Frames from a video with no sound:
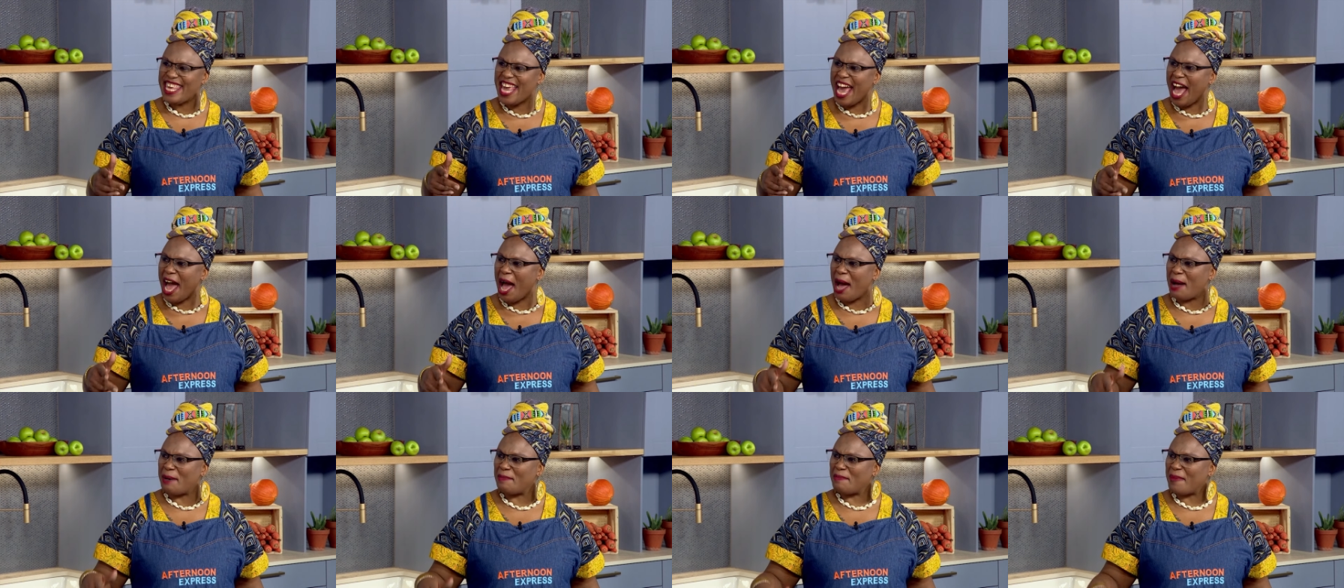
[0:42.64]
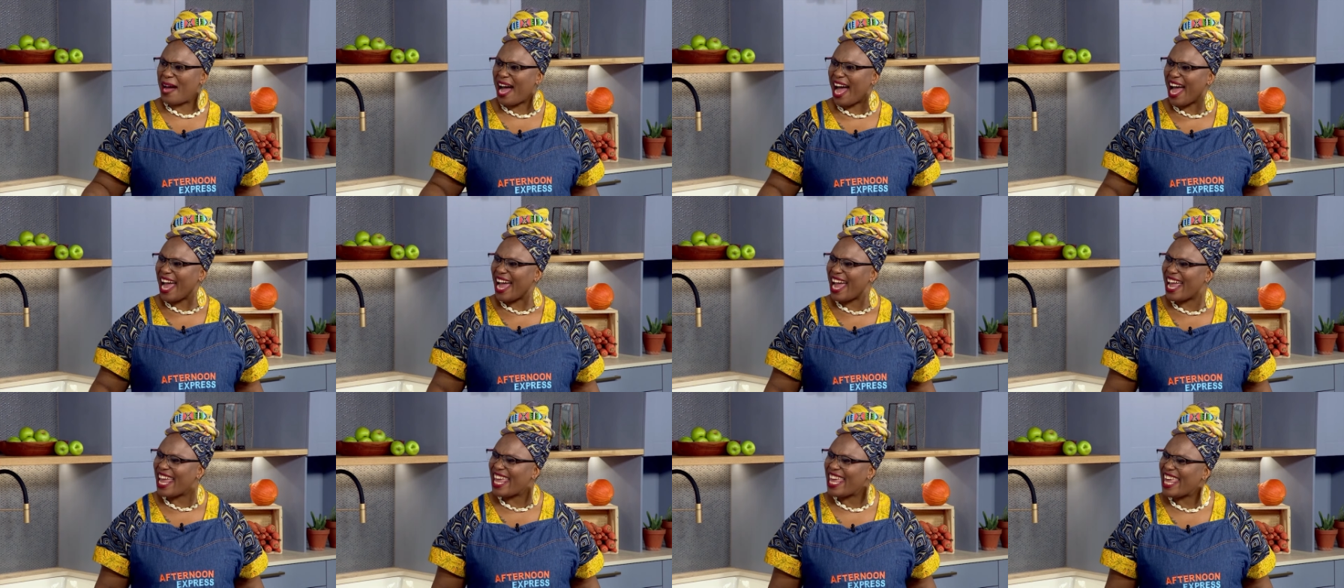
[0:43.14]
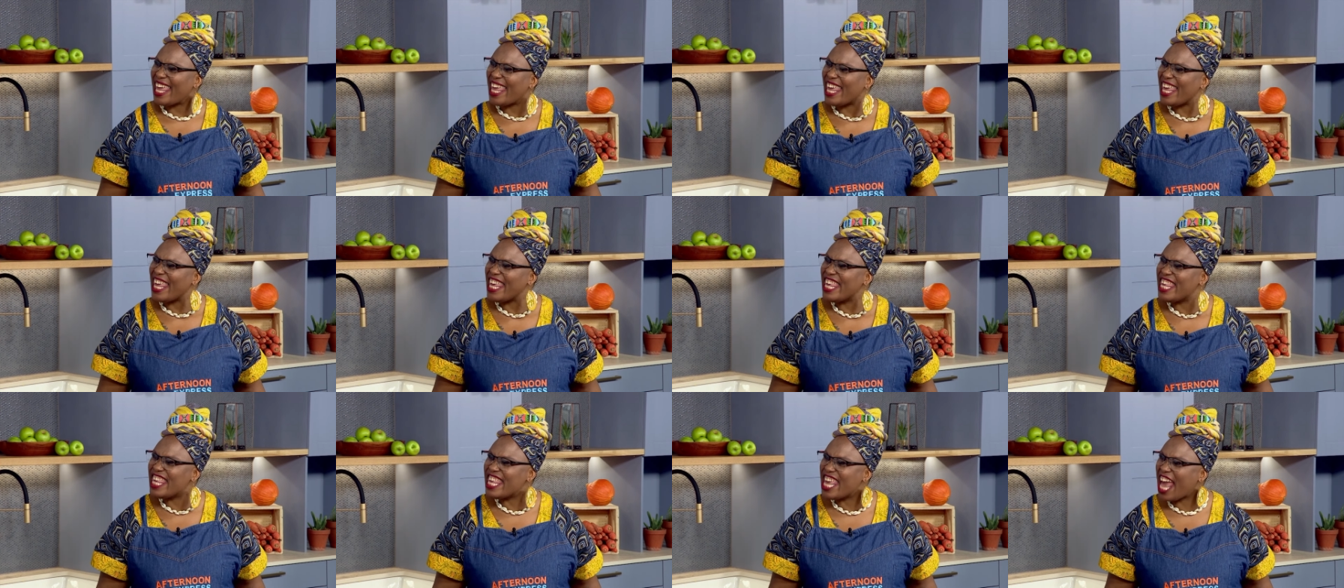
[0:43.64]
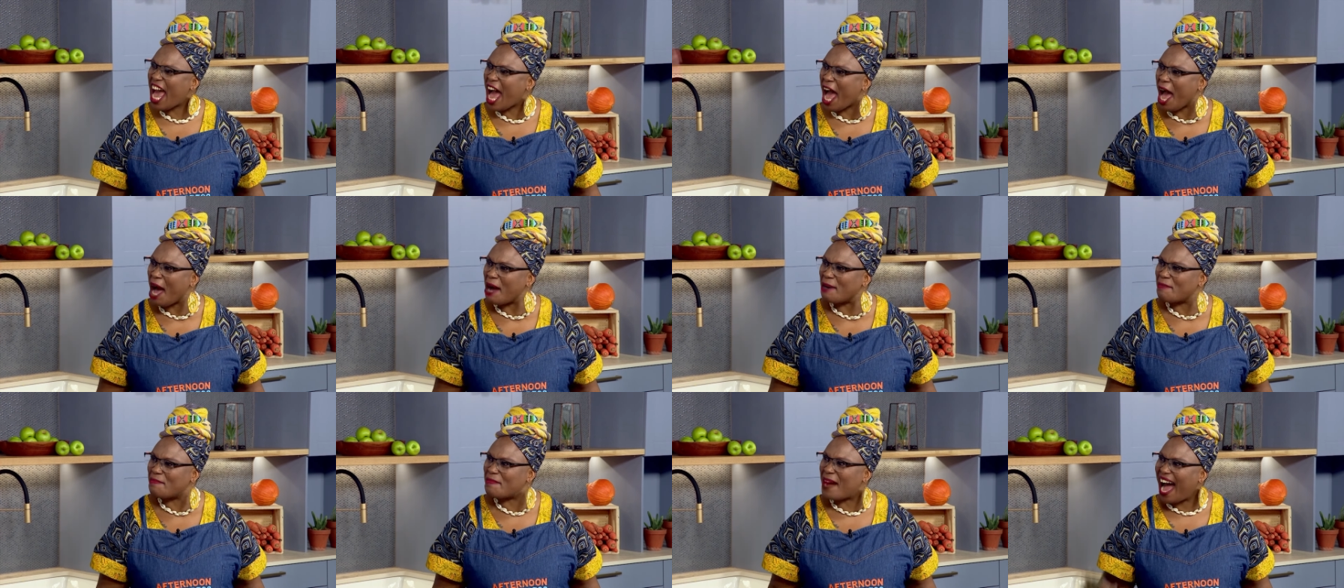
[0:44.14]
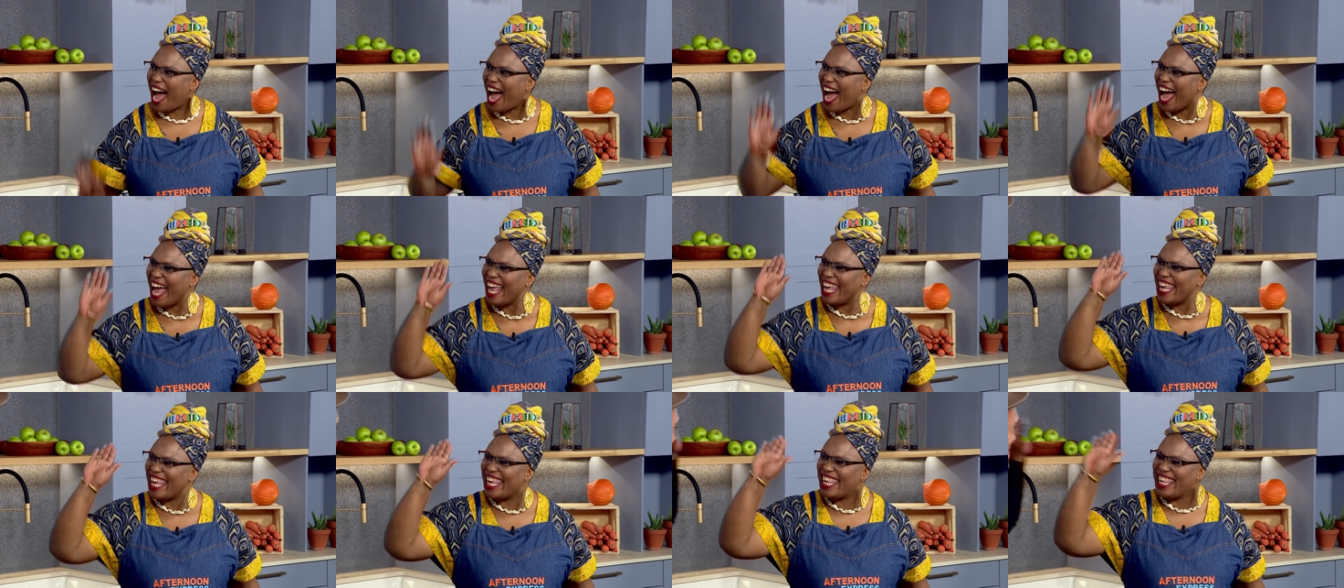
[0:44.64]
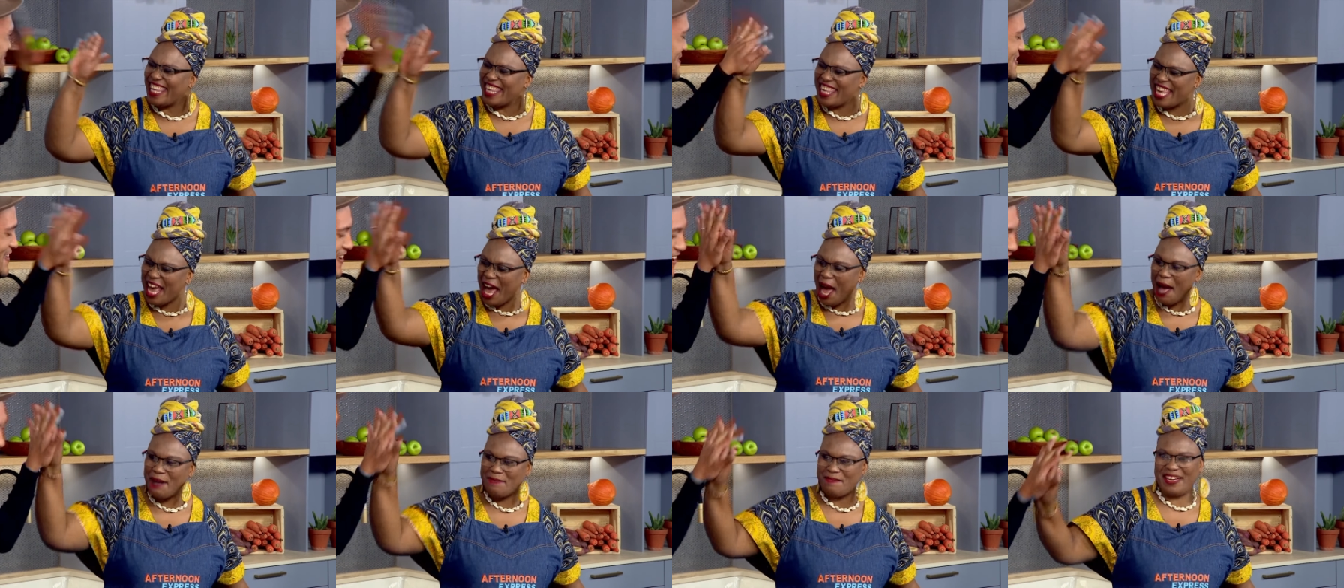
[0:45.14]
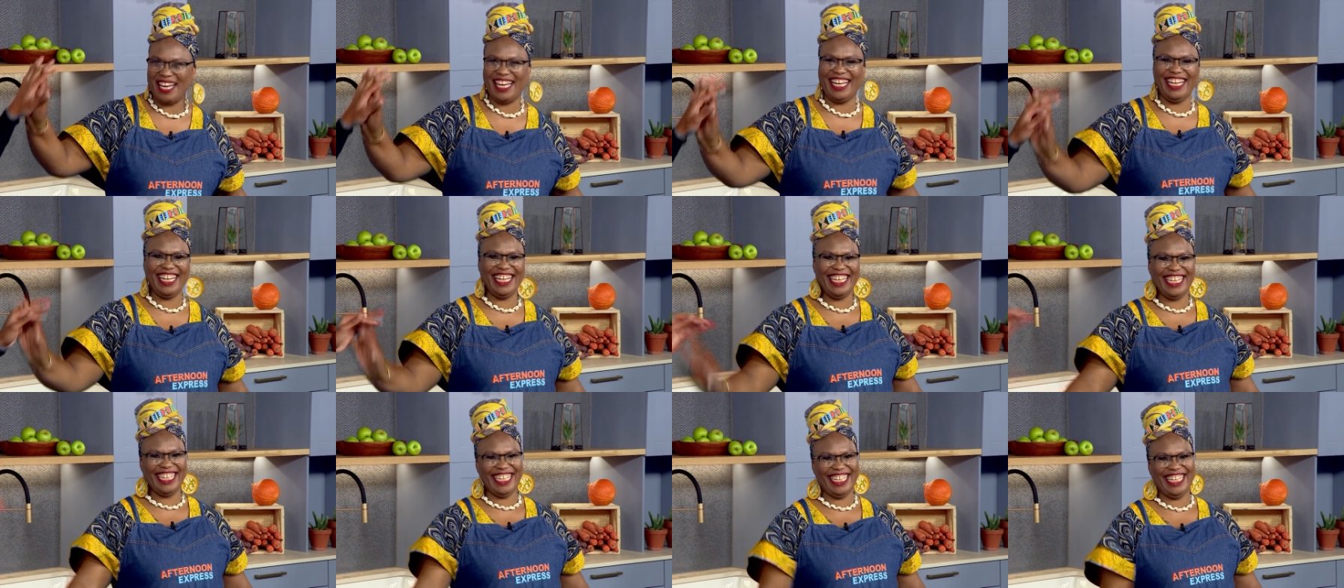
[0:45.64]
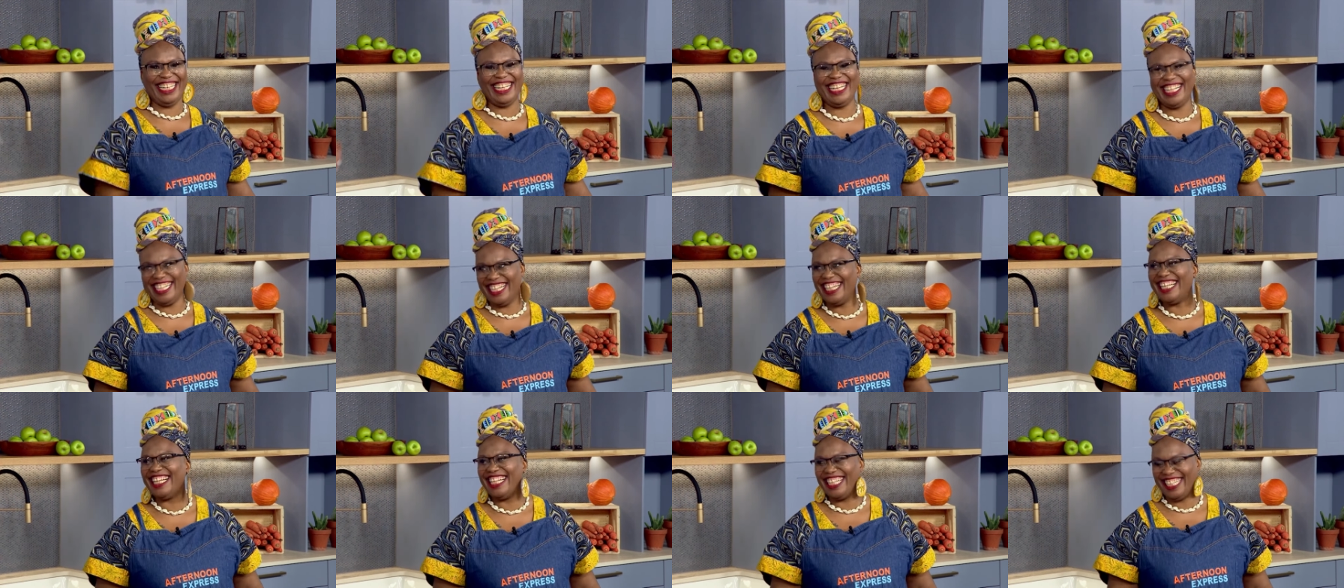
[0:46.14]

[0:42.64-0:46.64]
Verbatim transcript: so, nyama. Nyama, there we go. Nyama. Oh, the good